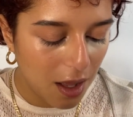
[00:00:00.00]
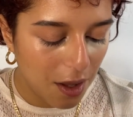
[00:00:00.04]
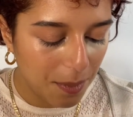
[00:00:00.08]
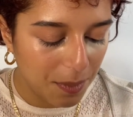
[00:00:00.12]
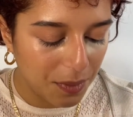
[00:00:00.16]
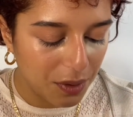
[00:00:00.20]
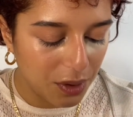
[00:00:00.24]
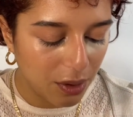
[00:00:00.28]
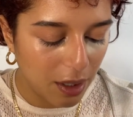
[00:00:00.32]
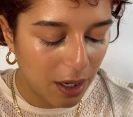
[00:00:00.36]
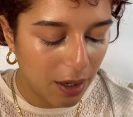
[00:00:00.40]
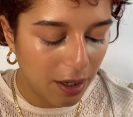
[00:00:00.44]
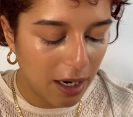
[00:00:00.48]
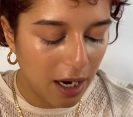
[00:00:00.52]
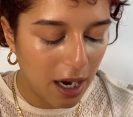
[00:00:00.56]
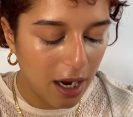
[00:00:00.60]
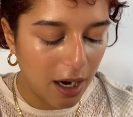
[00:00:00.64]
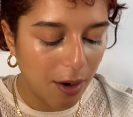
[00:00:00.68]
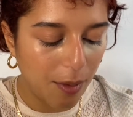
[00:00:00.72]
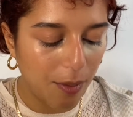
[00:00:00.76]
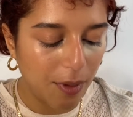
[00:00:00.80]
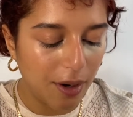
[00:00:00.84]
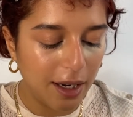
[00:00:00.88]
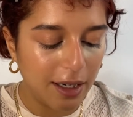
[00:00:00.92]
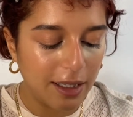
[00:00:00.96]
So I kind
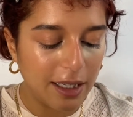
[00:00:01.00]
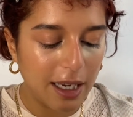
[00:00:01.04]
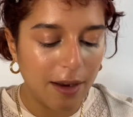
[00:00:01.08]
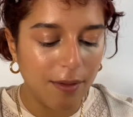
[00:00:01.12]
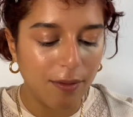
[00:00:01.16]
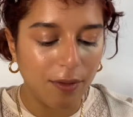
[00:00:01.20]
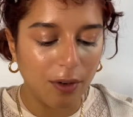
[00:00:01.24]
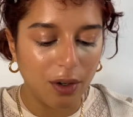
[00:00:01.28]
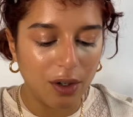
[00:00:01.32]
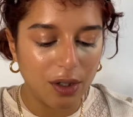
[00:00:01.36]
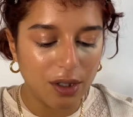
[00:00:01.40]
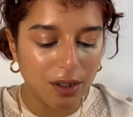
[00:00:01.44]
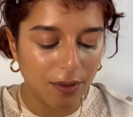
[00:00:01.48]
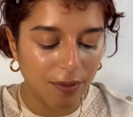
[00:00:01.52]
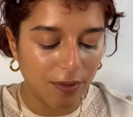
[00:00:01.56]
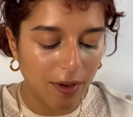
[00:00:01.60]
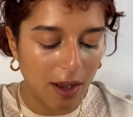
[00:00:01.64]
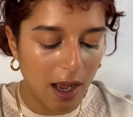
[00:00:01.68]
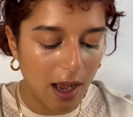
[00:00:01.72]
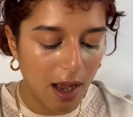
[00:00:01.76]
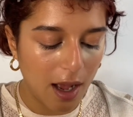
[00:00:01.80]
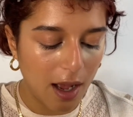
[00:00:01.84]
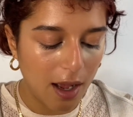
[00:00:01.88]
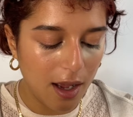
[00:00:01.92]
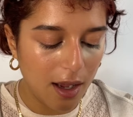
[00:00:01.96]
of want to
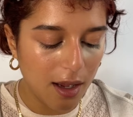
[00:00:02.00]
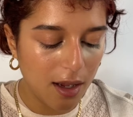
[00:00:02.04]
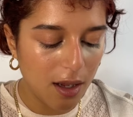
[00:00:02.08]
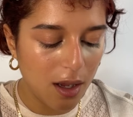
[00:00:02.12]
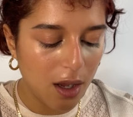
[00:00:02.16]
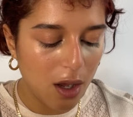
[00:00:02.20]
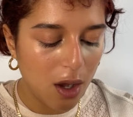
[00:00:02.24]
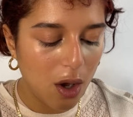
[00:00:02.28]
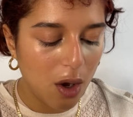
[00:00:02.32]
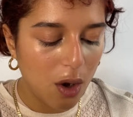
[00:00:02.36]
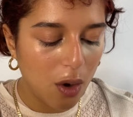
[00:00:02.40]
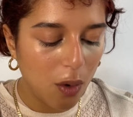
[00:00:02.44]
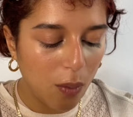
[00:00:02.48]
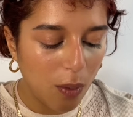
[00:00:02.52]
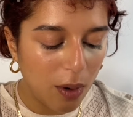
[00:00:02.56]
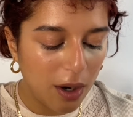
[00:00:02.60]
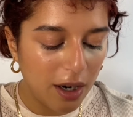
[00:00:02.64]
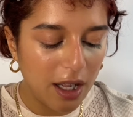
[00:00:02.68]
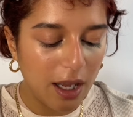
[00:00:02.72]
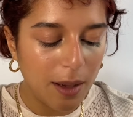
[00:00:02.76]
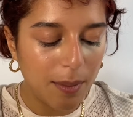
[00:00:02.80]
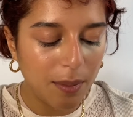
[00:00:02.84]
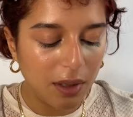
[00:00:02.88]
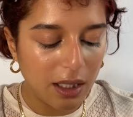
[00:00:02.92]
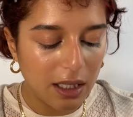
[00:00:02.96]
diversify what
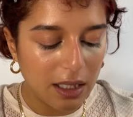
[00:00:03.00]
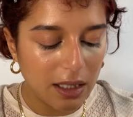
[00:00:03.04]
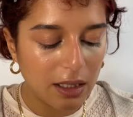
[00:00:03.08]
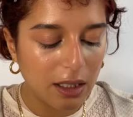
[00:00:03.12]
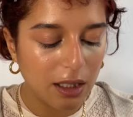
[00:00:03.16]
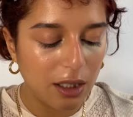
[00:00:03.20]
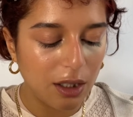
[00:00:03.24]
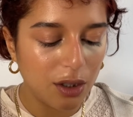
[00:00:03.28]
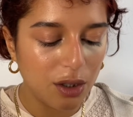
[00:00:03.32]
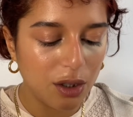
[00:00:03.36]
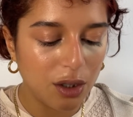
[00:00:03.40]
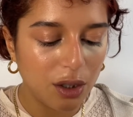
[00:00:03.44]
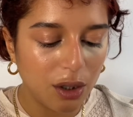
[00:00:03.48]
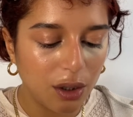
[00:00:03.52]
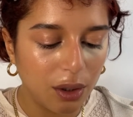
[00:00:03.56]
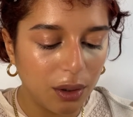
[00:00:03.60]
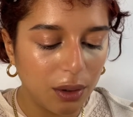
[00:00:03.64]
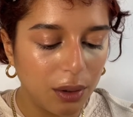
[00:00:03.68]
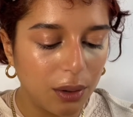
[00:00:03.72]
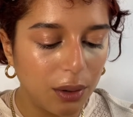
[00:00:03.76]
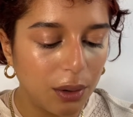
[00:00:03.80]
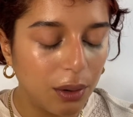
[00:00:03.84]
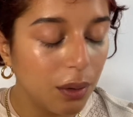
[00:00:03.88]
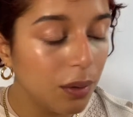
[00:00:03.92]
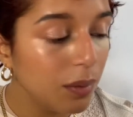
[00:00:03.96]
I'm listening
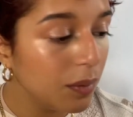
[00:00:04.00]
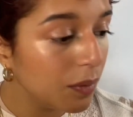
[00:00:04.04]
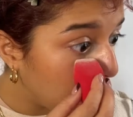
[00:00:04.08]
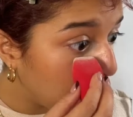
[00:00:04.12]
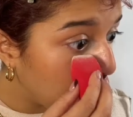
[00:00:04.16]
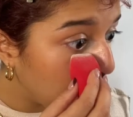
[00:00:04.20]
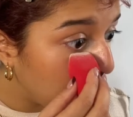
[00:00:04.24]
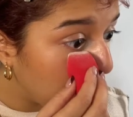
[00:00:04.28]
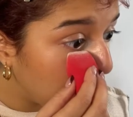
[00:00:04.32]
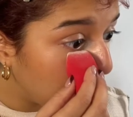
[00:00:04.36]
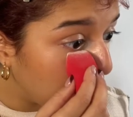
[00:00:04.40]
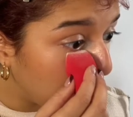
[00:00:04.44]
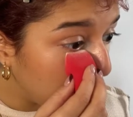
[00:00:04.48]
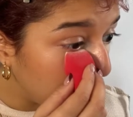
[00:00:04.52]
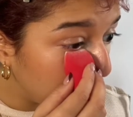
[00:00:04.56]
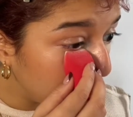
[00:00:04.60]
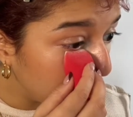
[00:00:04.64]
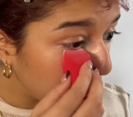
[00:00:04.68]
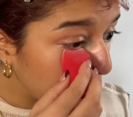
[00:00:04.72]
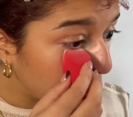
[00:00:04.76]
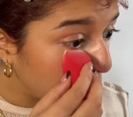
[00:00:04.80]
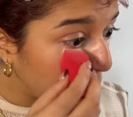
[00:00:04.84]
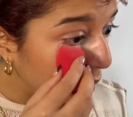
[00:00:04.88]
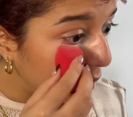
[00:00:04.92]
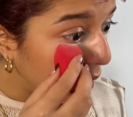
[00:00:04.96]
to and
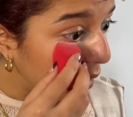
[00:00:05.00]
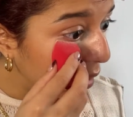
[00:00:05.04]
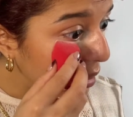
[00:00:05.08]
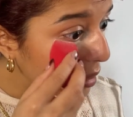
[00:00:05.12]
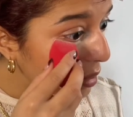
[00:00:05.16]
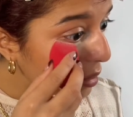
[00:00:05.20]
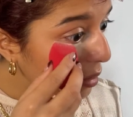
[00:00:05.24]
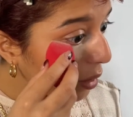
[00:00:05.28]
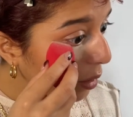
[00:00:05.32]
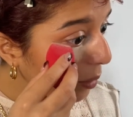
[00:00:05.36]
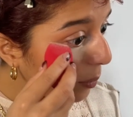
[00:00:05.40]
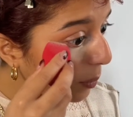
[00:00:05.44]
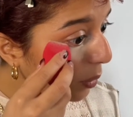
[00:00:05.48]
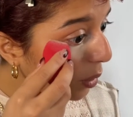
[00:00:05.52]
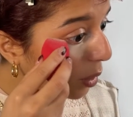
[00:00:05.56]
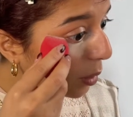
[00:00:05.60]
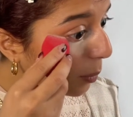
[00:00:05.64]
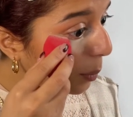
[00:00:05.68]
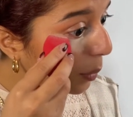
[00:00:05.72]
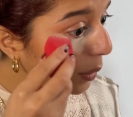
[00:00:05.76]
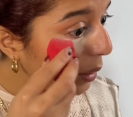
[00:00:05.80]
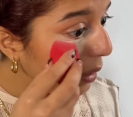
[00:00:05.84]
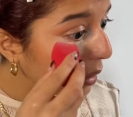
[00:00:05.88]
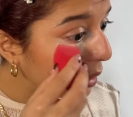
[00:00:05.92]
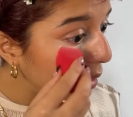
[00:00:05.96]
what is their
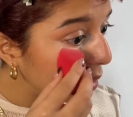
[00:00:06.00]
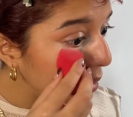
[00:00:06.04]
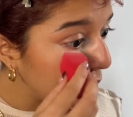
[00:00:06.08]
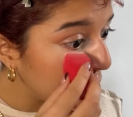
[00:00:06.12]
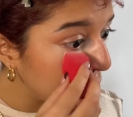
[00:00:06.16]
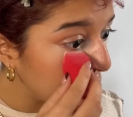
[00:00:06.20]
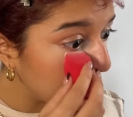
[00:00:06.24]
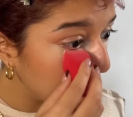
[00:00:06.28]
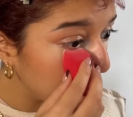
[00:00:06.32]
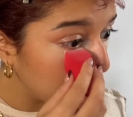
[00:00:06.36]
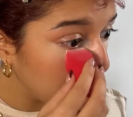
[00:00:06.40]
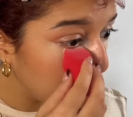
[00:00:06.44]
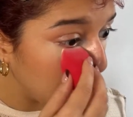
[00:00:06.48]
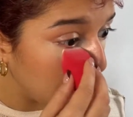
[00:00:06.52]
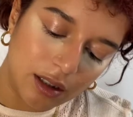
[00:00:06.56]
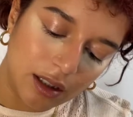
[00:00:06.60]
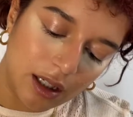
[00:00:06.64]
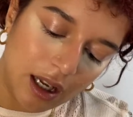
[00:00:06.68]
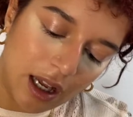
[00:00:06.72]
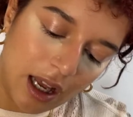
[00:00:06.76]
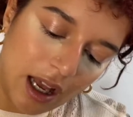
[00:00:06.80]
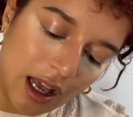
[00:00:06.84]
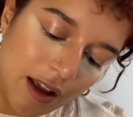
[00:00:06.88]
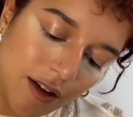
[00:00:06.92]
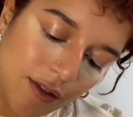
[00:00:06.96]
purpose.
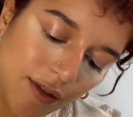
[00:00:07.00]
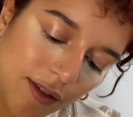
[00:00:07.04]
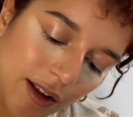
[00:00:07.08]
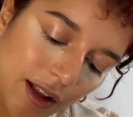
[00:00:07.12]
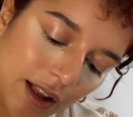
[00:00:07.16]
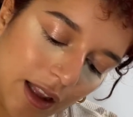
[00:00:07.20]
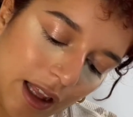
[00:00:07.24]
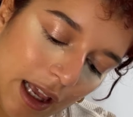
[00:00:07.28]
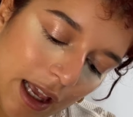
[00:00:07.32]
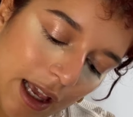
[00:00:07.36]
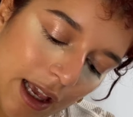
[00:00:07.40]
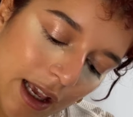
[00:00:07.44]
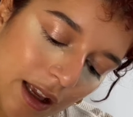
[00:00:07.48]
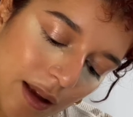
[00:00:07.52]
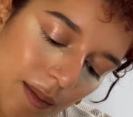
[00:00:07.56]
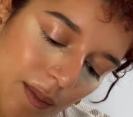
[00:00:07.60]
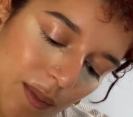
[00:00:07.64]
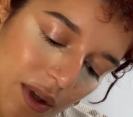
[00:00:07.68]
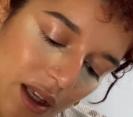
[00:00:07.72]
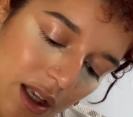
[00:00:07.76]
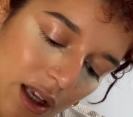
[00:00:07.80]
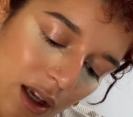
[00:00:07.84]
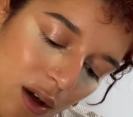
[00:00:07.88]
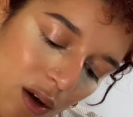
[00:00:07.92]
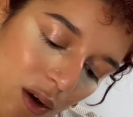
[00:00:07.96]
I feel like
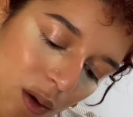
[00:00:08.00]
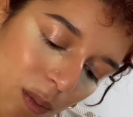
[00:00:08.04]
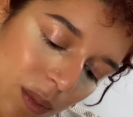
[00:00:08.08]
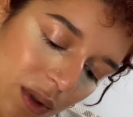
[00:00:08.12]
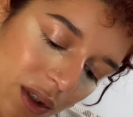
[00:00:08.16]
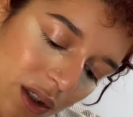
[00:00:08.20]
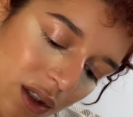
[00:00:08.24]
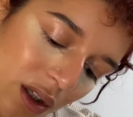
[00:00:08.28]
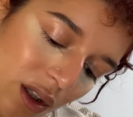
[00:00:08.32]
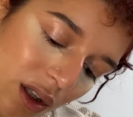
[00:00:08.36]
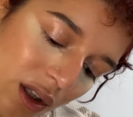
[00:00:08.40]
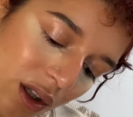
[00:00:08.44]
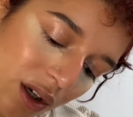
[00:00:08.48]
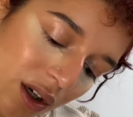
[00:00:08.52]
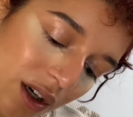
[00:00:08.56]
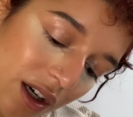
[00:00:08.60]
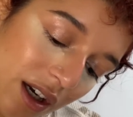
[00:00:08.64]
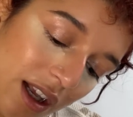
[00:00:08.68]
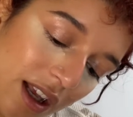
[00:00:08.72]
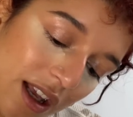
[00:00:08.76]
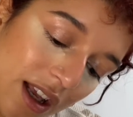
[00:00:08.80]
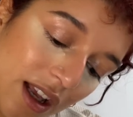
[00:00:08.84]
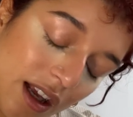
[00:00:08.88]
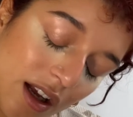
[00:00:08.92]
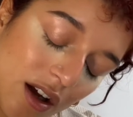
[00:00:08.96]
being open to
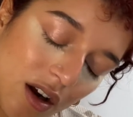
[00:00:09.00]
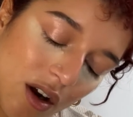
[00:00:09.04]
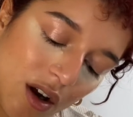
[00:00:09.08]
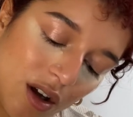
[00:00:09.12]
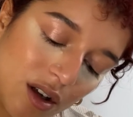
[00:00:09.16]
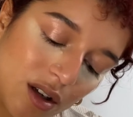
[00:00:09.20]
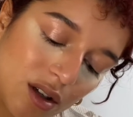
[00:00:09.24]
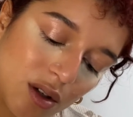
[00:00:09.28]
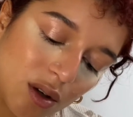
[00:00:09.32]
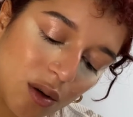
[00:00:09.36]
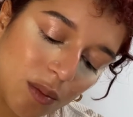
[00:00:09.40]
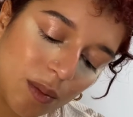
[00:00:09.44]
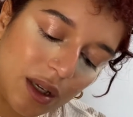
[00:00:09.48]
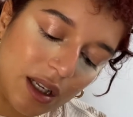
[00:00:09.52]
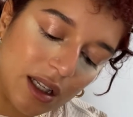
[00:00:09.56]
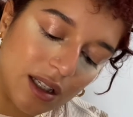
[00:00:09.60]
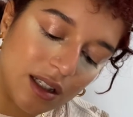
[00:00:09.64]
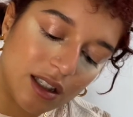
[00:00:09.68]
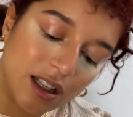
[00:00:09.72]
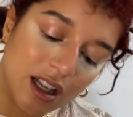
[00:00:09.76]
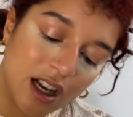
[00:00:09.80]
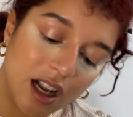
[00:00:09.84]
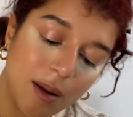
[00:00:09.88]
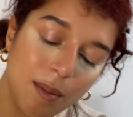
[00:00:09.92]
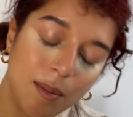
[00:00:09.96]
learning also means
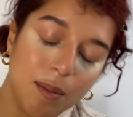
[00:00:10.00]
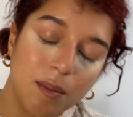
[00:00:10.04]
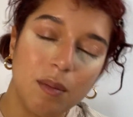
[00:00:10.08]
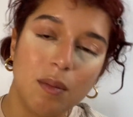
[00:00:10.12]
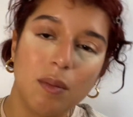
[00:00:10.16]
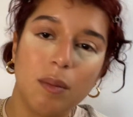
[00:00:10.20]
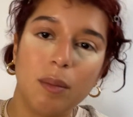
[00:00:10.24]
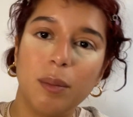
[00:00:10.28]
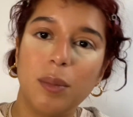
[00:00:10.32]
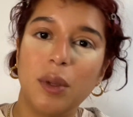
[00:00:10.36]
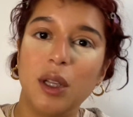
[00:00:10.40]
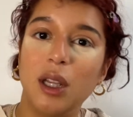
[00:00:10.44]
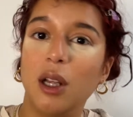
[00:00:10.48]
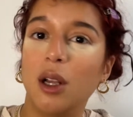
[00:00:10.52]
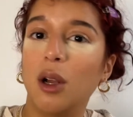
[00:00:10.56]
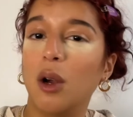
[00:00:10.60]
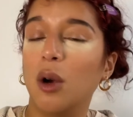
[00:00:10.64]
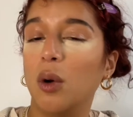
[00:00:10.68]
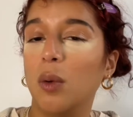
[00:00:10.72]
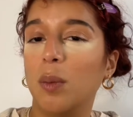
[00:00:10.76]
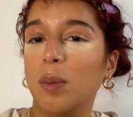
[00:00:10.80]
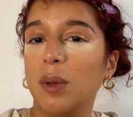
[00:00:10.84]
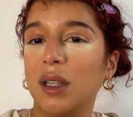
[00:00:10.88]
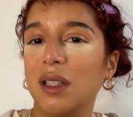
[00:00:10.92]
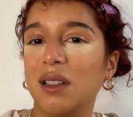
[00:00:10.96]
that I'm being
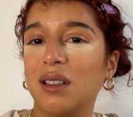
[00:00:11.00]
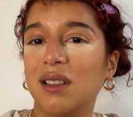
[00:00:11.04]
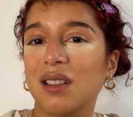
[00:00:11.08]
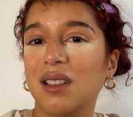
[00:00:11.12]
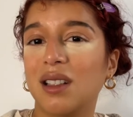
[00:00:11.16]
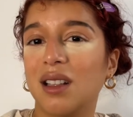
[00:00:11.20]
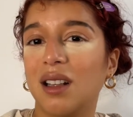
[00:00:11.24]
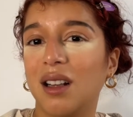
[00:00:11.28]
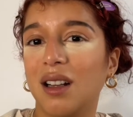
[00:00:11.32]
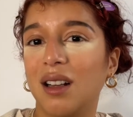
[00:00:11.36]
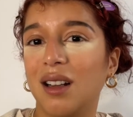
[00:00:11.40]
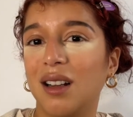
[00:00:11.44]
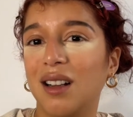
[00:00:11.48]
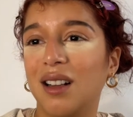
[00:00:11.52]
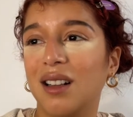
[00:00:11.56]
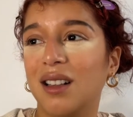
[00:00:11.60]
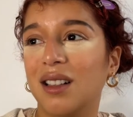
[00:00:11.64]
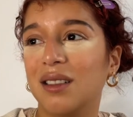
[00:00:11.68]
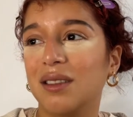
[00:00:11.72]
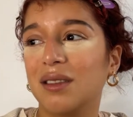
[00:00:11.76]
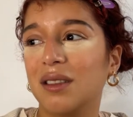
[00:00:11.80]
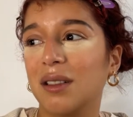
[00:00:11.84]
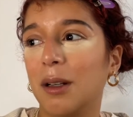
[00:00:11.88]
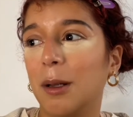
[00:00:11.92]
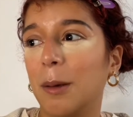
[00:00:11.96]
open to
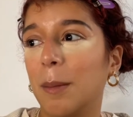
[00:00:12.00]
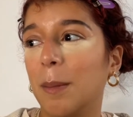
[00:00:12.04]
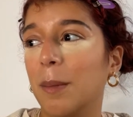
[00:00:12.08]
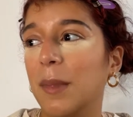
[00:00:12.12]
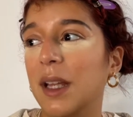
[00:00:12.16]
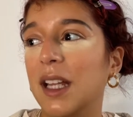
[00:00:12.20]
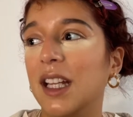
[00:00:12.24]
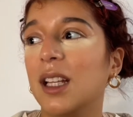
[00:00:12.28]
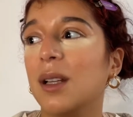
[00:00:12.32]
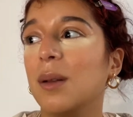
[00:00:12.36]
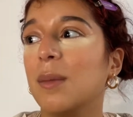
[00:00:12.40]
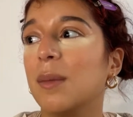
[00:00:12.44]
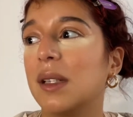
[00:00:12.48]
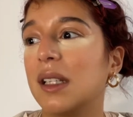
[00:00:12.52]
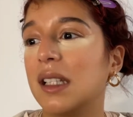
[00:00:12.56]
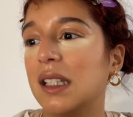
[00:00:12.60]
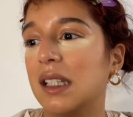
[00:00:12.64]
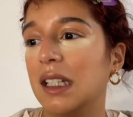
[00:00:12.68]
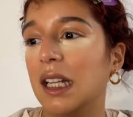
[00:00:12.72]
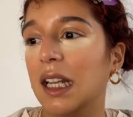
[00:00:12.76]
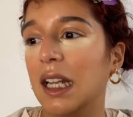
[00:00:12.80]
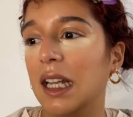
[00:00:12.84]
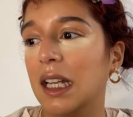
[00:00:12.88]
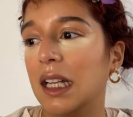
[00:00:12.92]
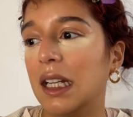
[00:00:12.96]
making
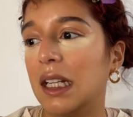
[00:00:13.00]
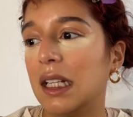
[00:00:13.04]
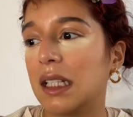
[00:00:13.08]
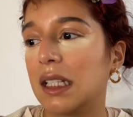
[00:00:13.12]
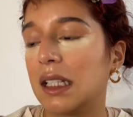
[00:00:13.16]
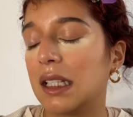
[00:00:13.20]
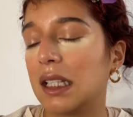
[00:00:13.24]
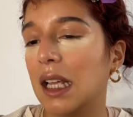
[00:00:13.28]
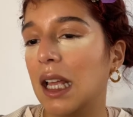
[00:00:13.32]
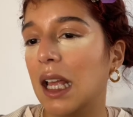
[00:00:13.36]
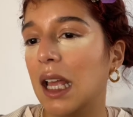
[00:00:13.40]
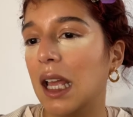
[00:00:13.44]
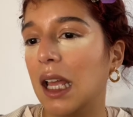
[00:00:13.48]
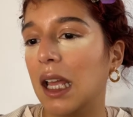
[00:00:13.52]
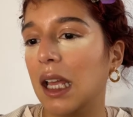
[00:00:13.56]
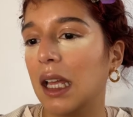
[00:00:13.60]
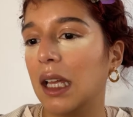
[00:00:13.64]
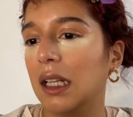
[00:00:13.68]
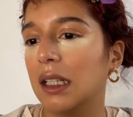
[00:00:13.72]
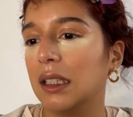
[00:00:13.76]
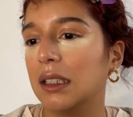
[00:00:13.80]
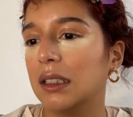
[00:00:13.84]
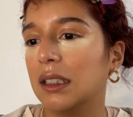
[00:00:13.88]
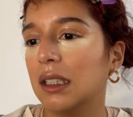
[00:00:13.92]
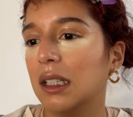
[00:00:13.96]
mistakes
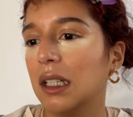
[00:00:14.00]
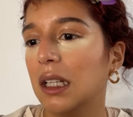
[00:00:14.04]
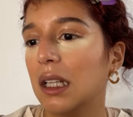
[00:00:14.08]
and